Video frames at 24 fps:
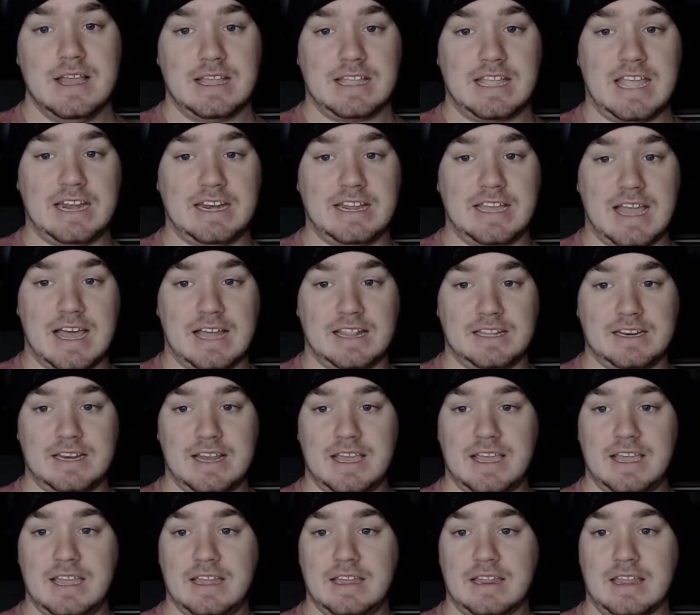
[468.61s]
Kenny
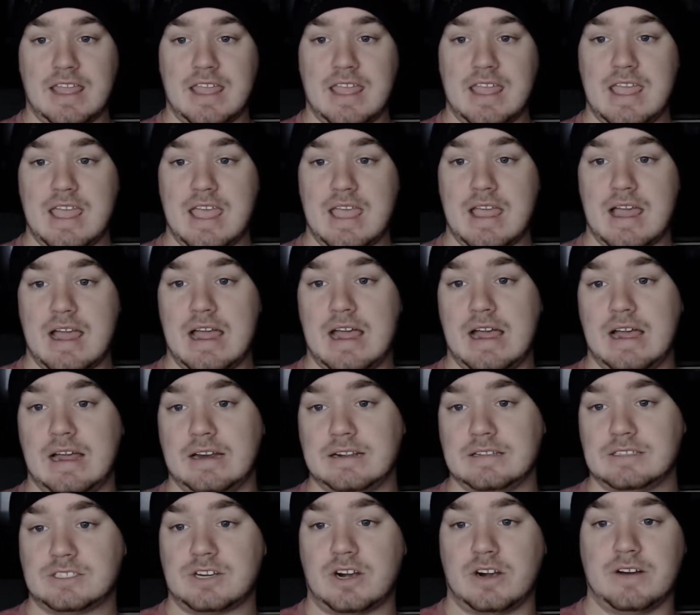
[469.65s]
Galladay, he
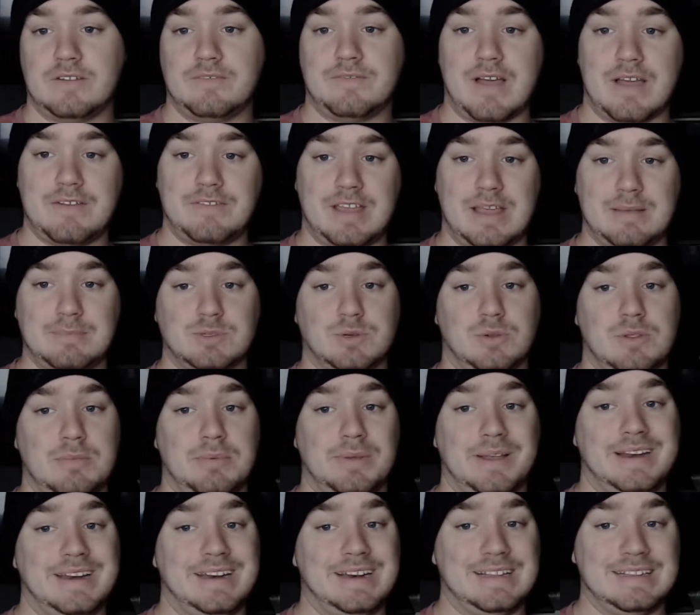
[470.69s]
started 5 games, only
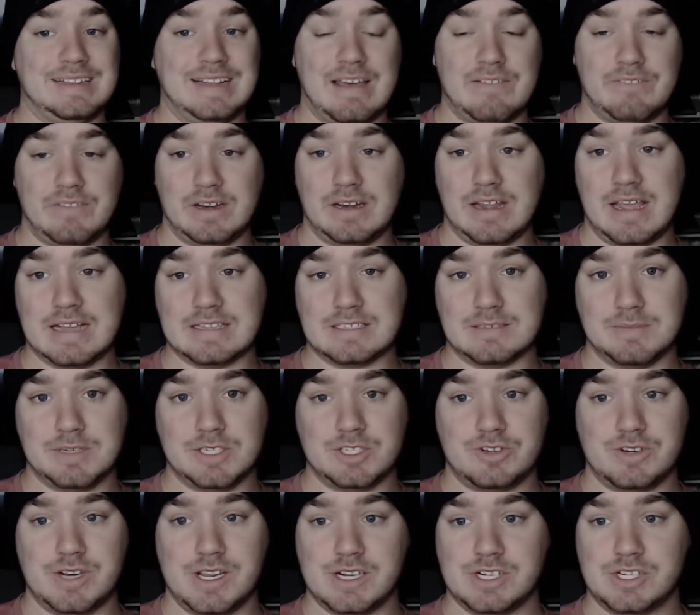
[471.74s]
played in 11. He had some
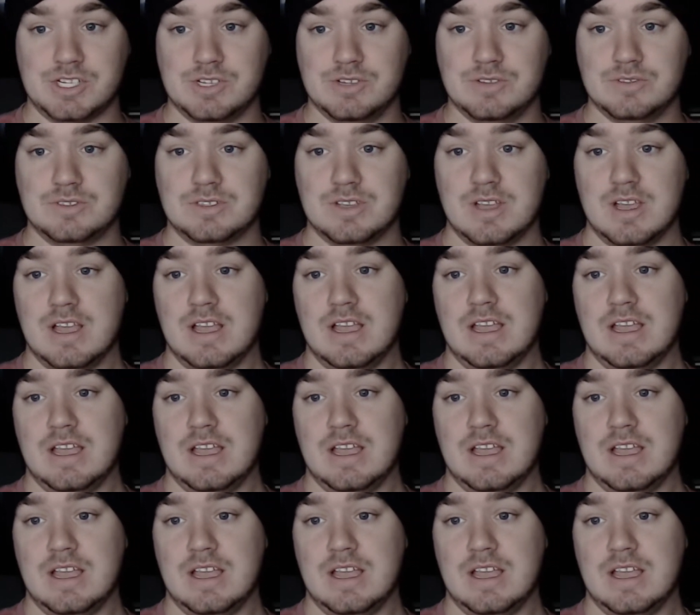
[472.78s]
injury issues.